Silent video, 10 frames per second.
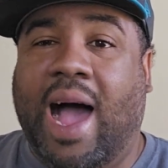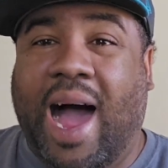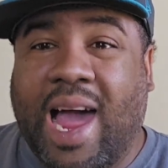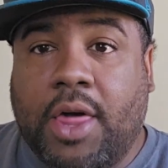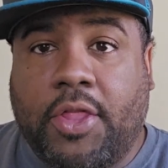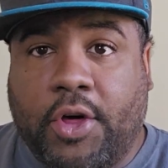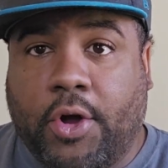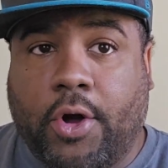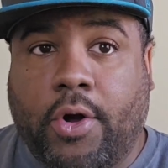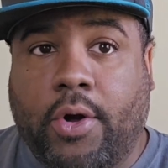
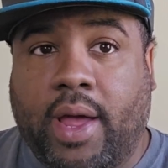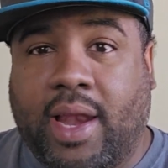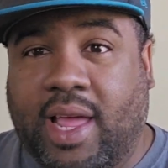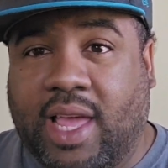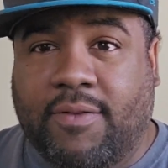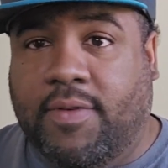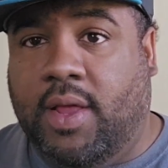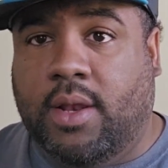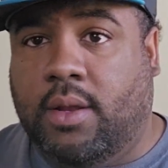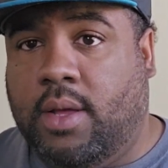either an
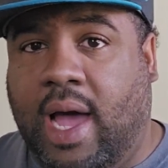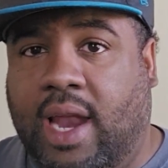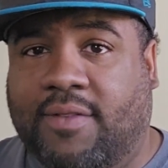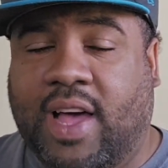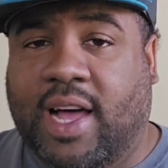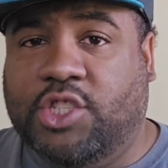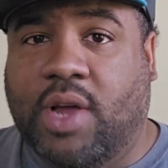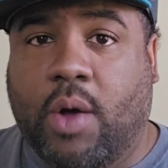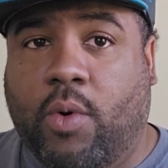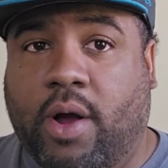even kind of contract